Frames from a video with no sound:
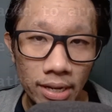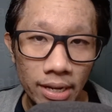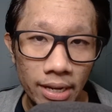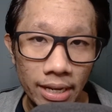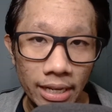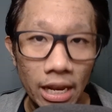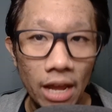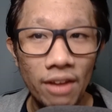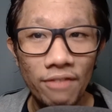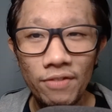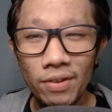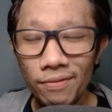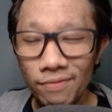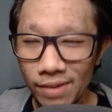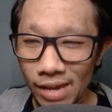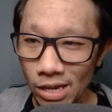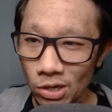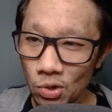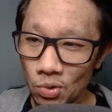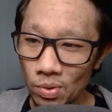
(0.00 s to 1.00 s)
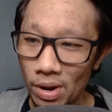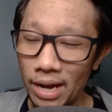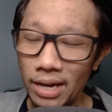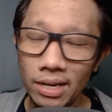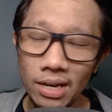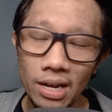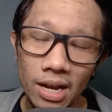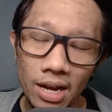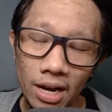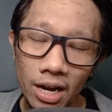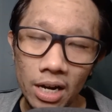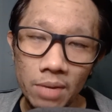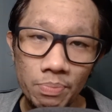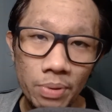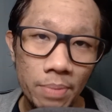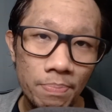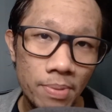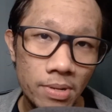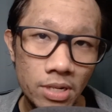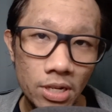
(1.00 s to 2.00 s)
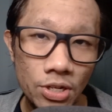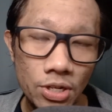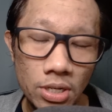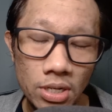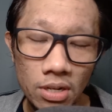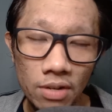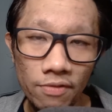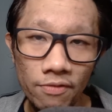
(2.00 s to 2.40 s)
Now, if you've guessed right, our prepositional